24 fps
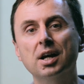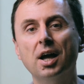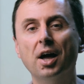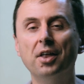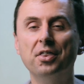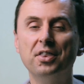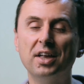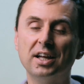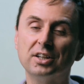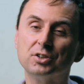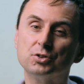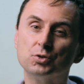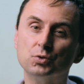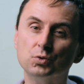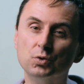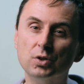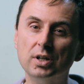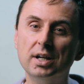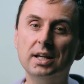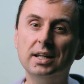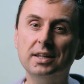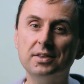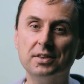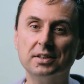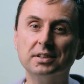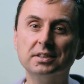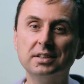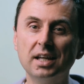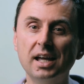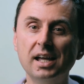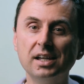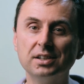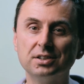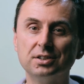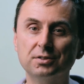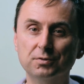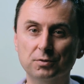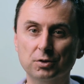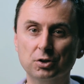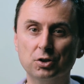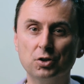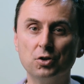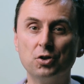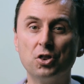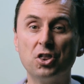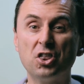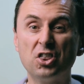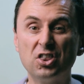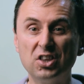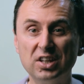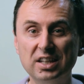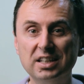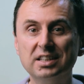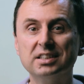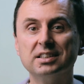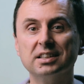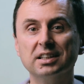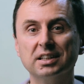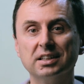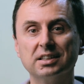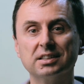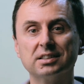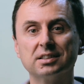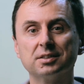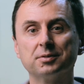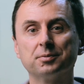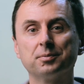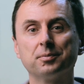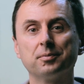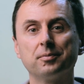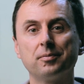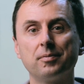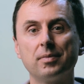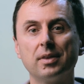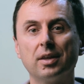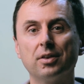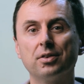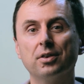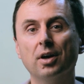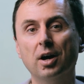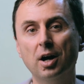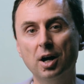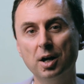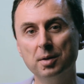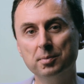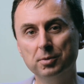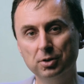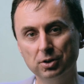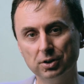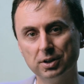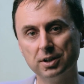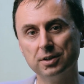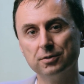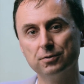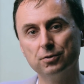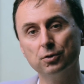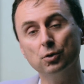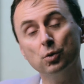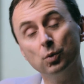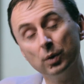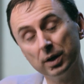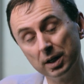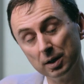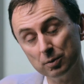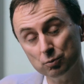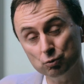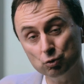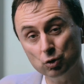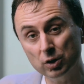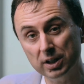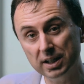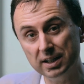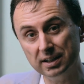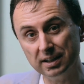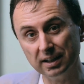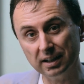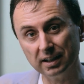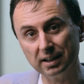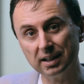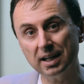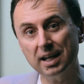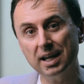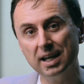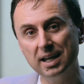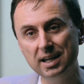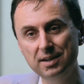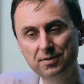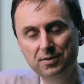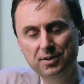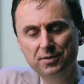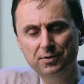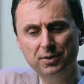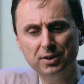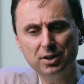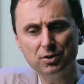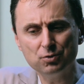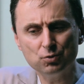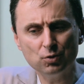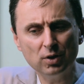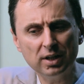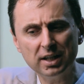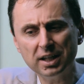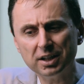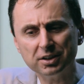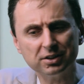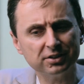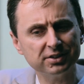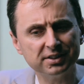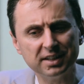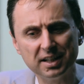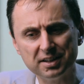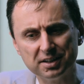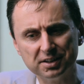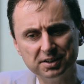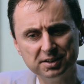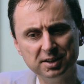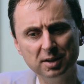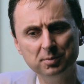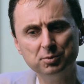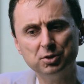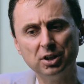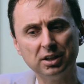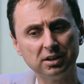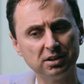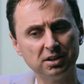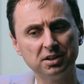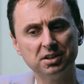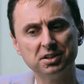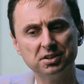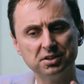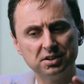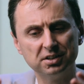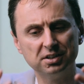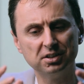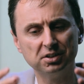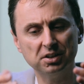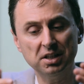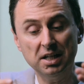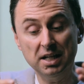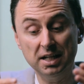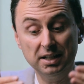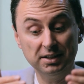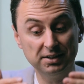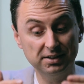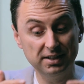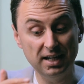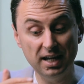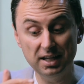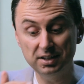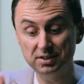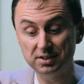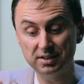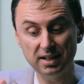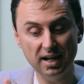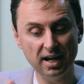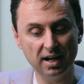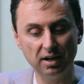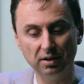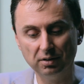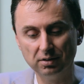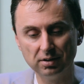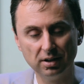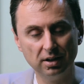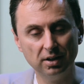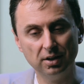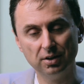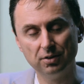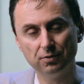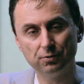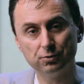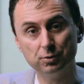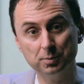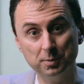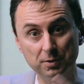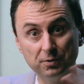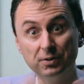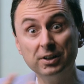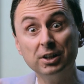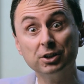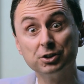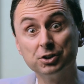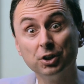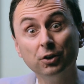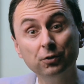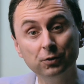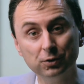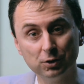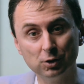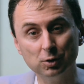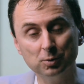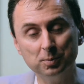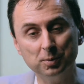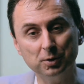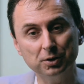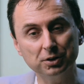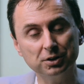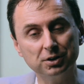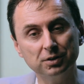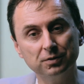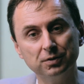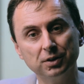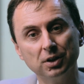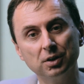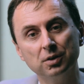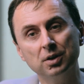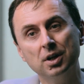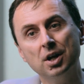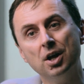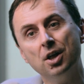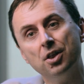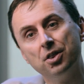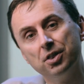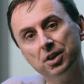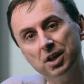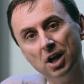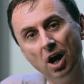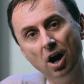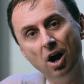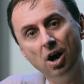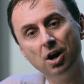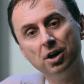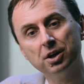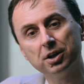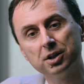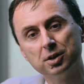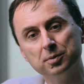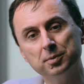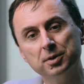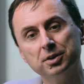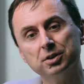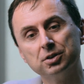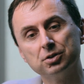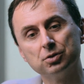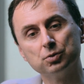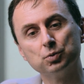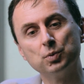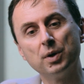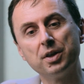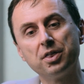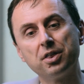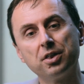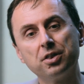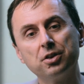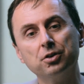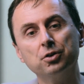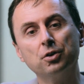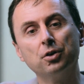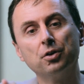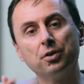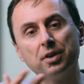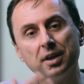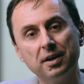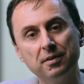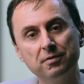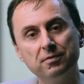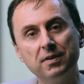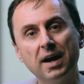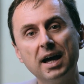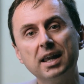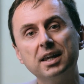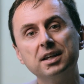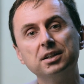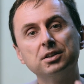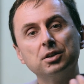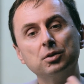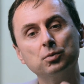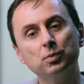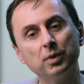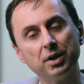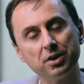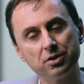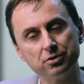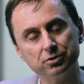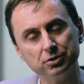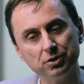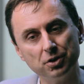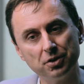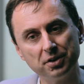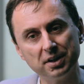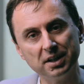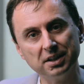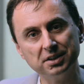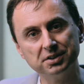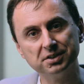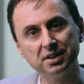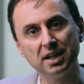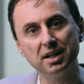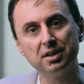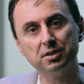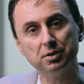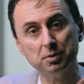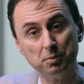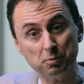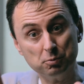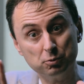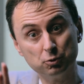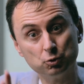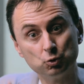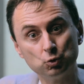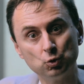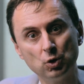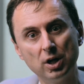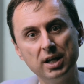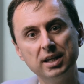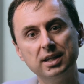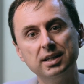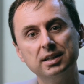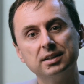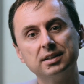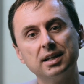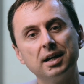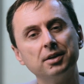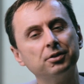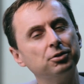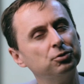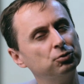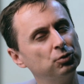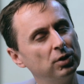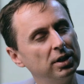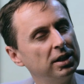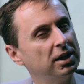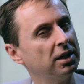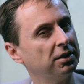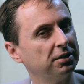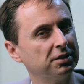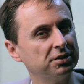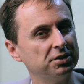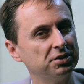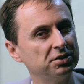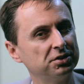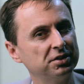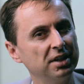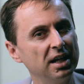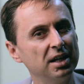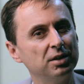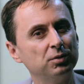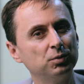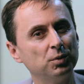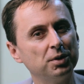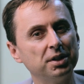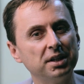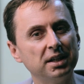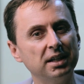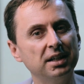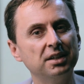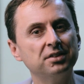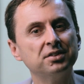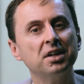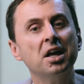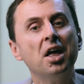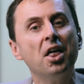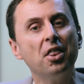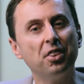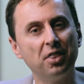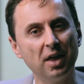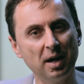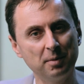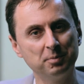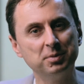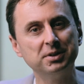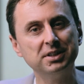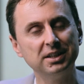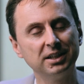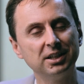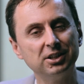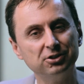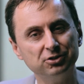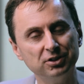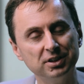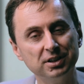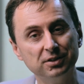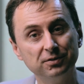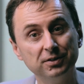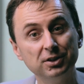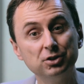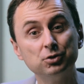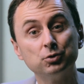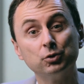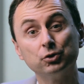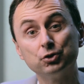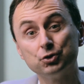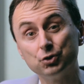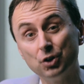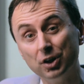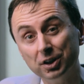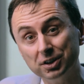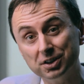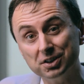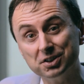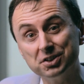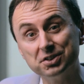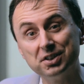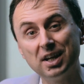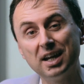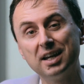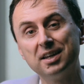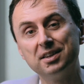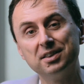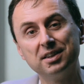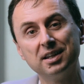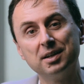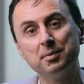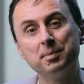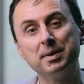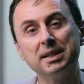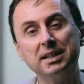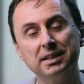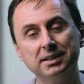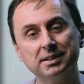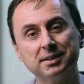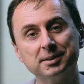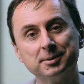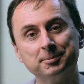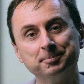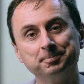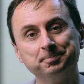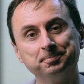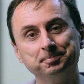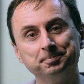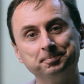And that's really the test of a good thesis that I'm looking for when I'm reading. Even if I don't really understand the subject, I can still test out, from a philosophical point of view, the arguments, whether or not they're valid and whether or not they're sound, and break it down and really understand what it is that particular individual's trying to say in their piece.